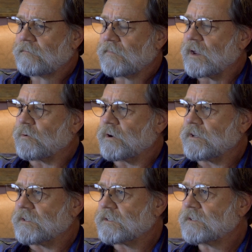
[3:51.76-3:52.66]
that were
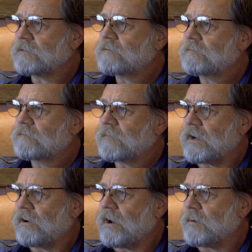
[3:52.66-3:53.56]
his,
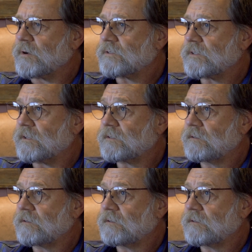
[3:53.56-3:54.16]
air hammers that